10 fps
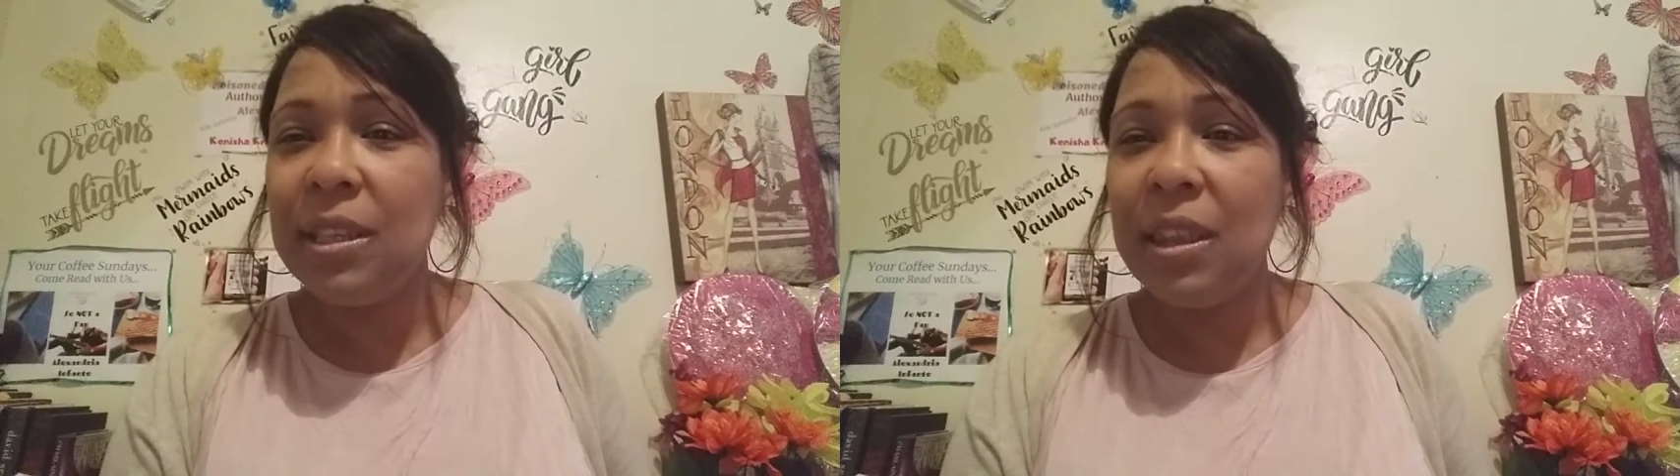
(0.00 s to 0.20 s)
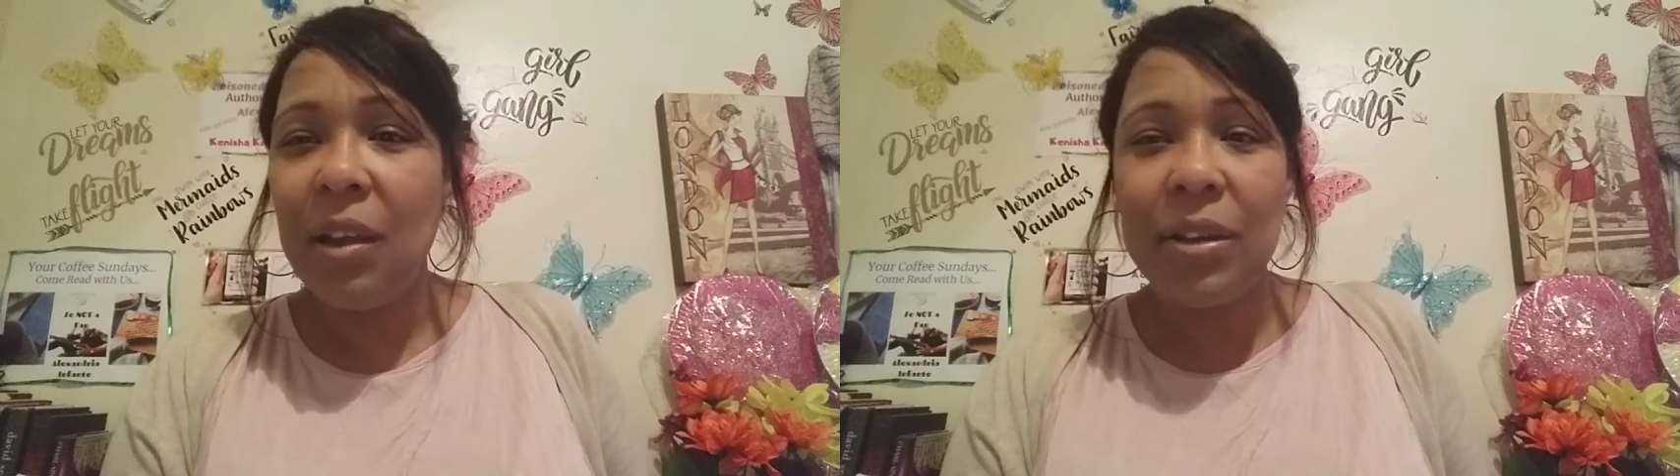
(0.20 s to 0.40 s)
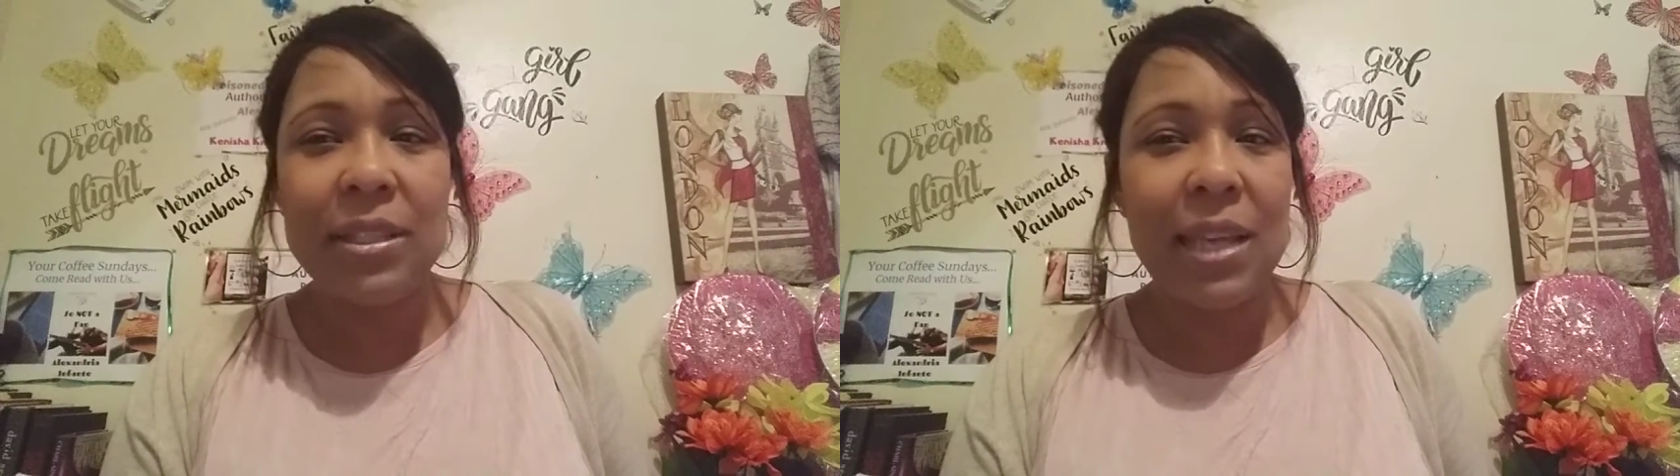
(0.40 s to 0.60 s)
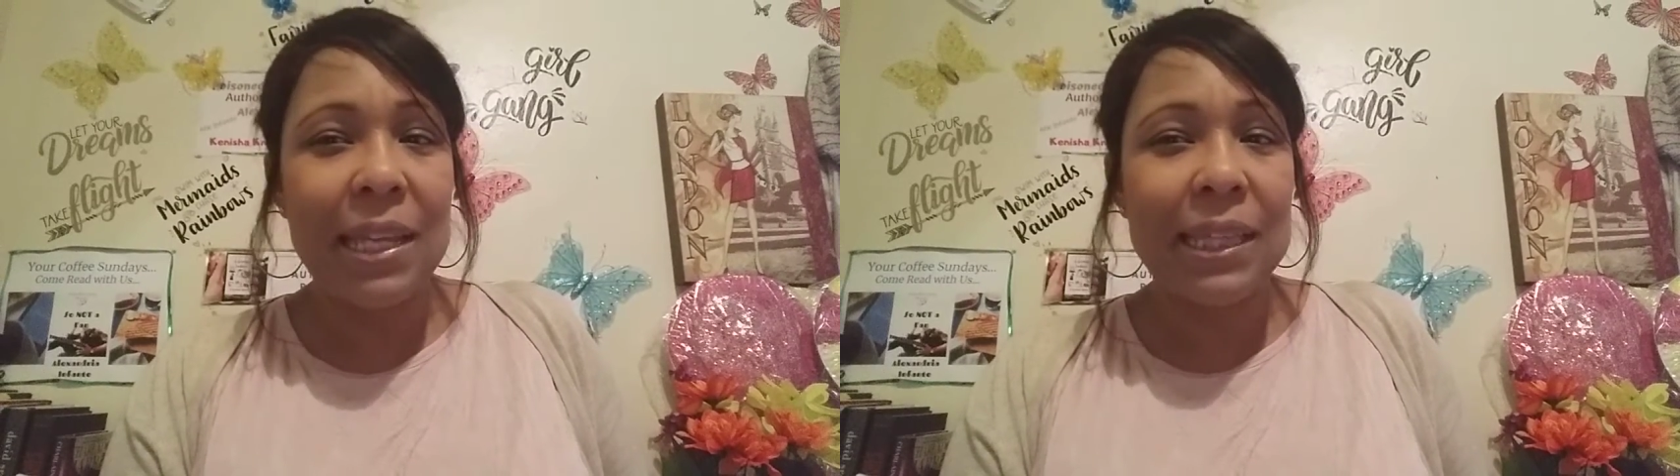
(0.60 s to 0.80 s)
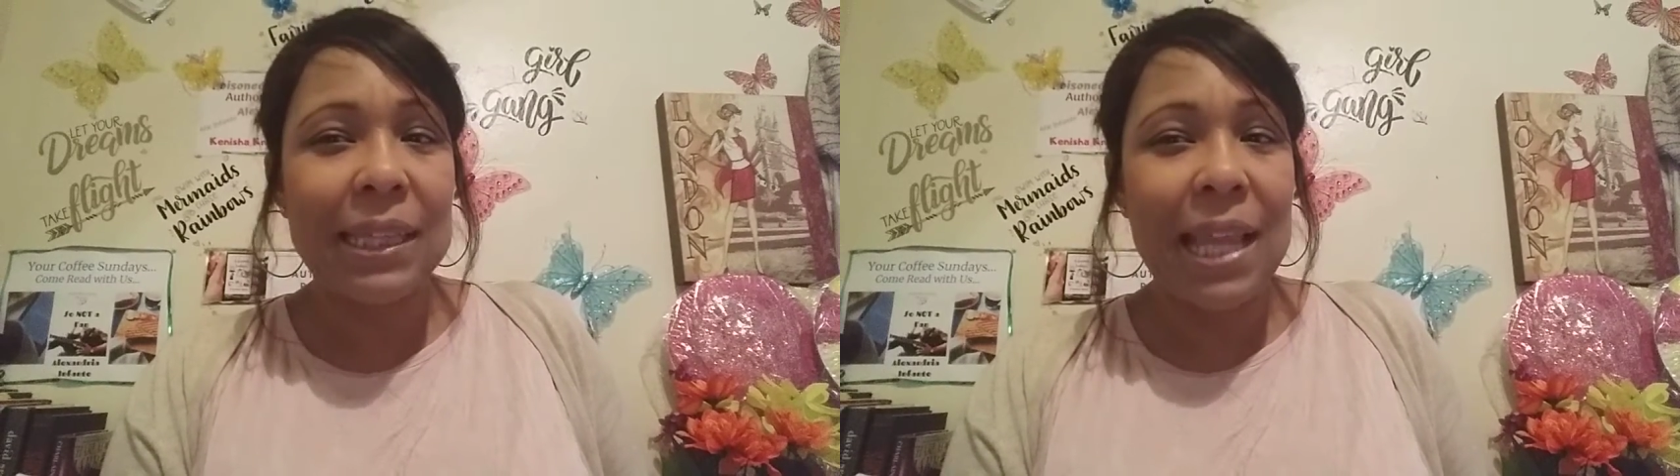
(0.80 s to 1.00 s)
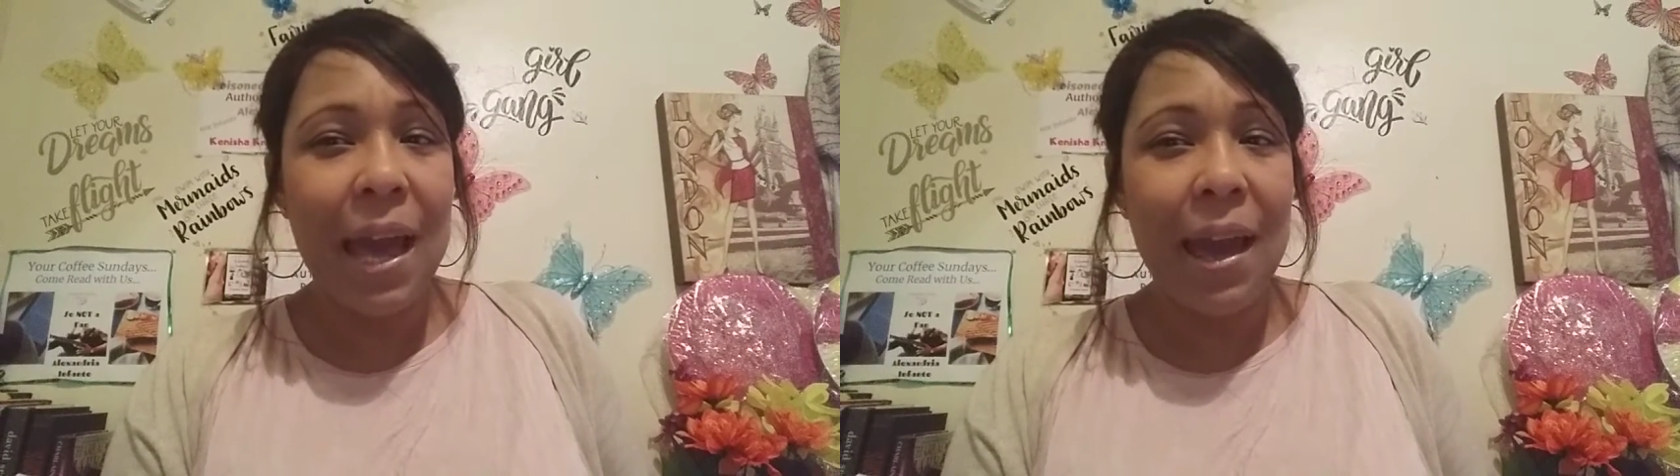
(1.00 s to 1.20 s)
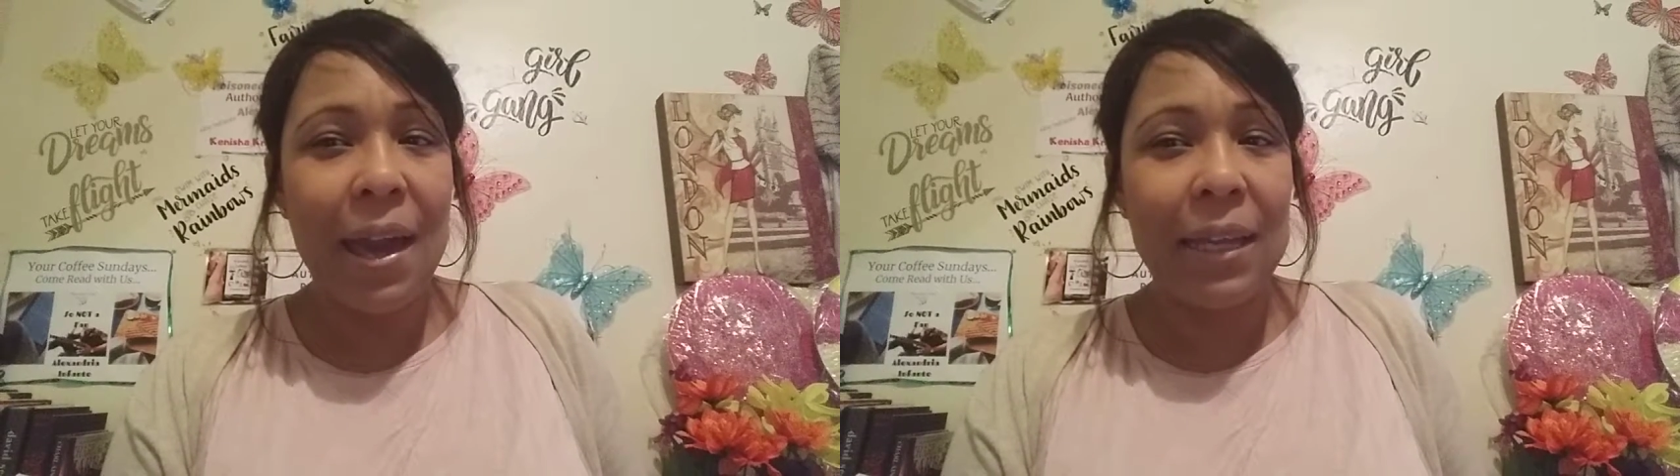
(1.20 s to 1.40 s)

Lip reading: is a lag